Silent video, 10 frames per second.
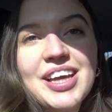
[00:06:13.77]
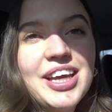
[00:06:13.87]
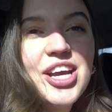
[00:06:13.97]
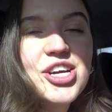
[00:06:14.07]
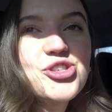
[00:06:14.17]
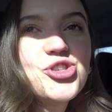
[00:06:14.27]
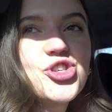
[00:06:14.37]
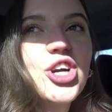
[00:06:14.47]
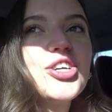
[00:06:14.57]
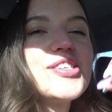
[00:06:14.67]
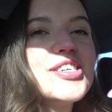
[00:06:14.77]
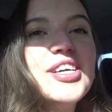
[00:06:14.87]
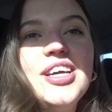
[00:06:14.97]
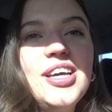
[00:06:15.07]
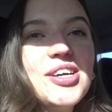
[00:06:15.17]
here's a shirt,
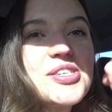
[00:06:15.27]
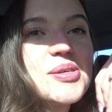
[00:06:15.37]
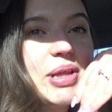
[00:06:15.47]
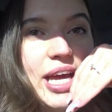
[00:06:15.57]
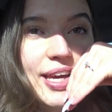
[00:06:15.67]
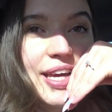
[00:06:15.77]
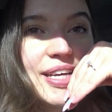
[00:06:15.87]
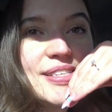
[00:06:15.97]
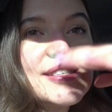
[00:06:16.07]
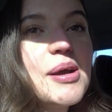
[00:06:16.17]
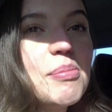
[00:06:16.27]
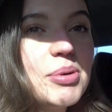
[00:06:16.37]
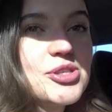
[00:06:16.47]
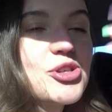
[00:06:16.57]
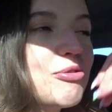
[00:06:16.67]
here's some leggings, no,
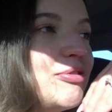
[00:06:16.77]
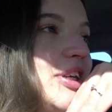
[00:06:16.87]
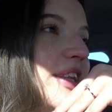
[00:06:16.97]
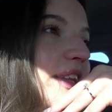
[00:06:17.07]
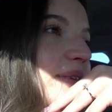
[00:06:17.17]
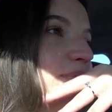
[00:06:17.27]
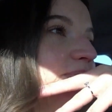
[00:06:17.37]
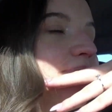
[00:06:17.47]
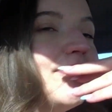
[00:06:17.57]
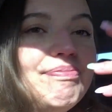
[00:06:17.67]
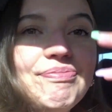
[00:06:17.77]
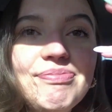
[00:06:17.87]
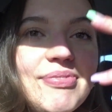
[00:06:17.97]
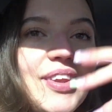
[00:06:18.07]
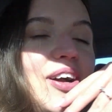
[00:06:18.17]
put Sophie in them. Oh